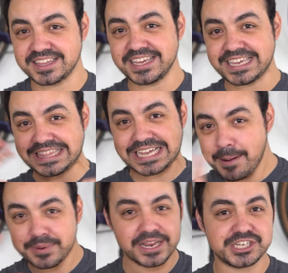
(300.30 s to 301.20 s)
because I think the
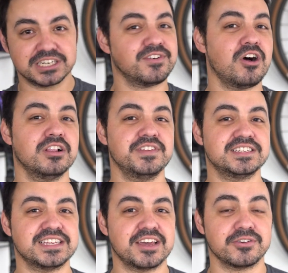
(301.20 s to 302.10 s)
combination of all of
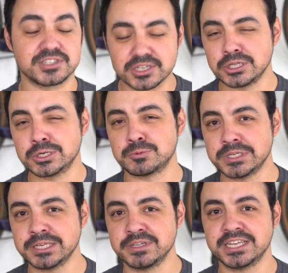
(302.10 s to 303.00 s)
these together is gonna look
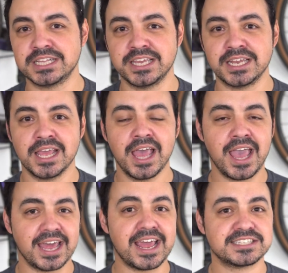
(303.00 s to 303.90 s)
really, really clean
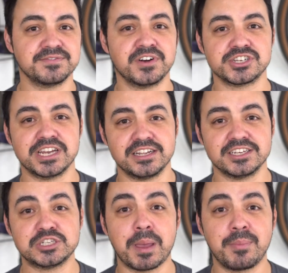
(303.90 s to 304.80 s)
and add some
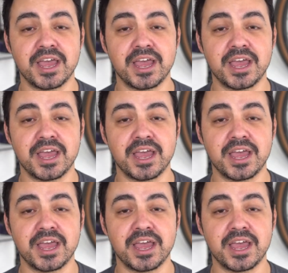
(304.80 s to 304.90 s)
functionality to my